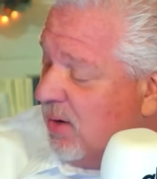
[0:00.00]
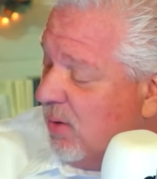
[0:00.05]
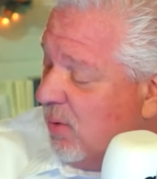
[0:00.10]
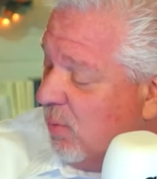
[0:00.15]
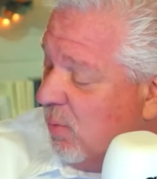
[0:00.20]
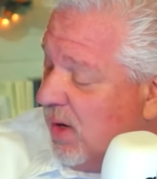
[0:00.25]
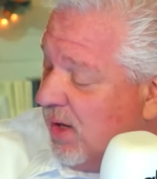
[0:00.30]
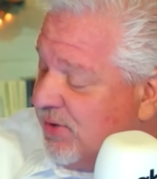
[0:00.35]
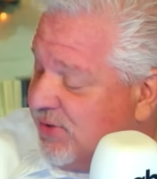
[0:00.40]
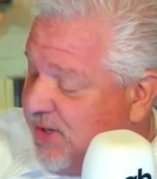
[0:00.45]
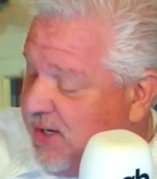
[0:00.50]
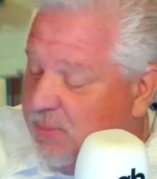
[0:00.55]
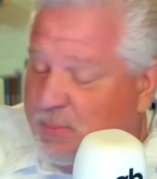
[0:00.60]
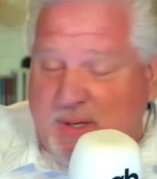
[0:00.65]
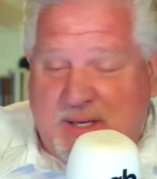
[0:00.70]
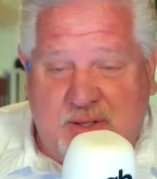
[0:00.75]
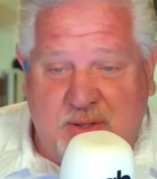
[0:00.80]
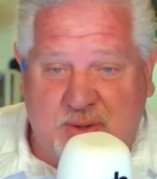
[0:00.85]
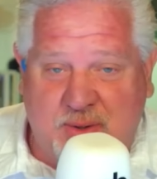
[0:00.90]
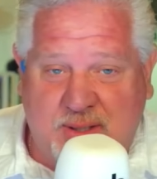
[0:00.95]
Well, did
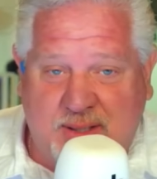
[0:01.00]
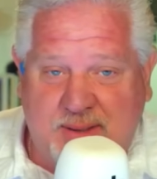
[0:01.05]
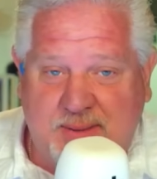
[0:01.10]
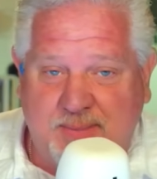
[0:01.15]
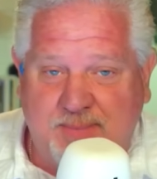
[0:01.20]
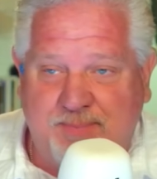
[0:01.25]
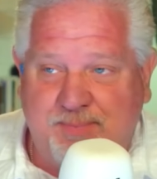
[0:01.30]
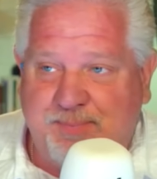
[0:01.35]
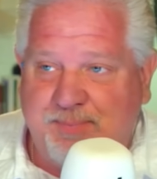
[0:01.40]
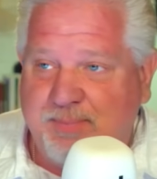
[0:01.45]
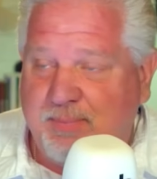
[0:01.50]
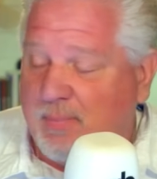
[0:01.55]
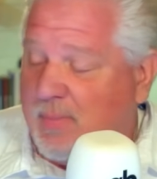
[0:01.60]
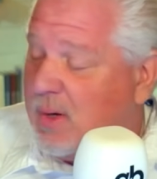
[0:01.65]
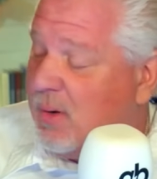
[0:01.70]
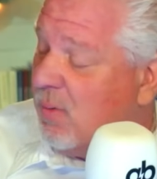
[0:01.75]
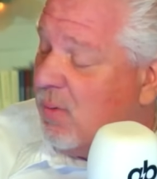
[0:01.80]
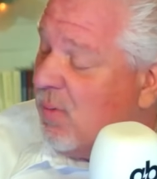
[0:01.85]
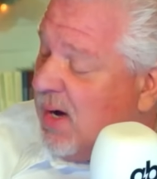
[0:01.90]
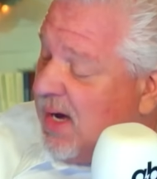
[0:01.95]
we do it?
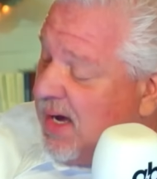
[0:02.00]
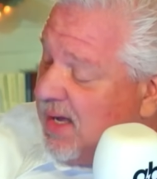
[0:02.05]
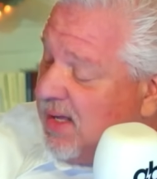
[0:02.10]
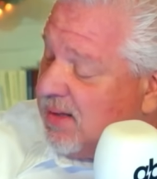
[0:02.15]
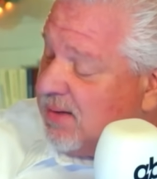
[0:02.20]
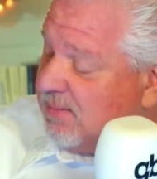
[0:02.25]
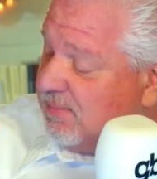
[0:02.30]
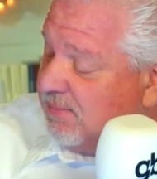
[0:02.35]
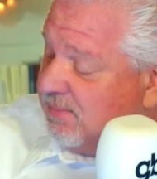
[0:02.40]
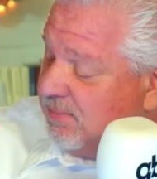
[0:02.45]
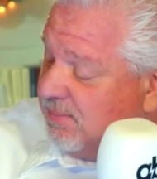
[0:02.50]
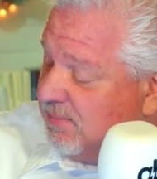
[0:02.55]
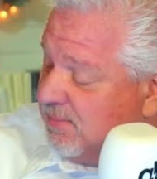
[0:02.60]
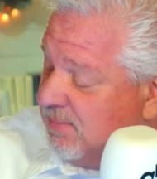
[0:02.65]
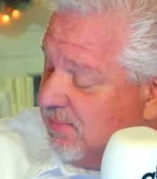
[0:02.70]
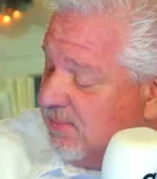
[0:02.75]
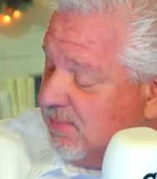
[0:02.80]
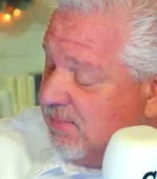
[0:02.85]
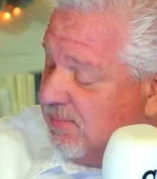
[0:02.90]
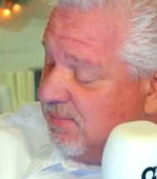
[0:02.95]
Well,
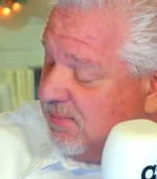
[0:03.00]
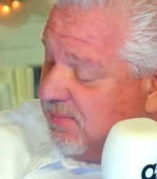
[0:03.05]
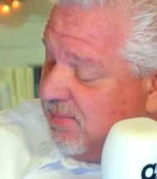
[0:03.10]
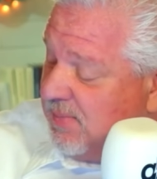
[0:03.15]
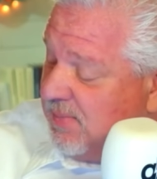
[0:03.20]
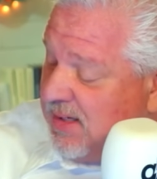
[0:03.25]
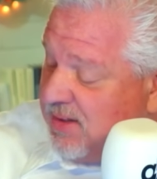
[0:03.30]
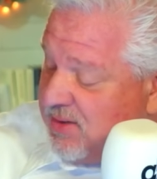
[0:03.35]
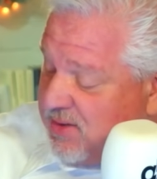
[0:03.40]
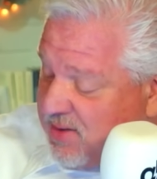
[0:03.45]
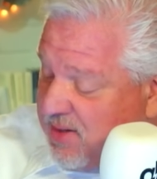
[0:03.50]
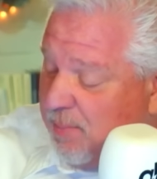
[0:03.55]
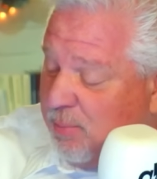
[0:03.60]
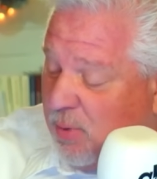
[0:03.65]
in some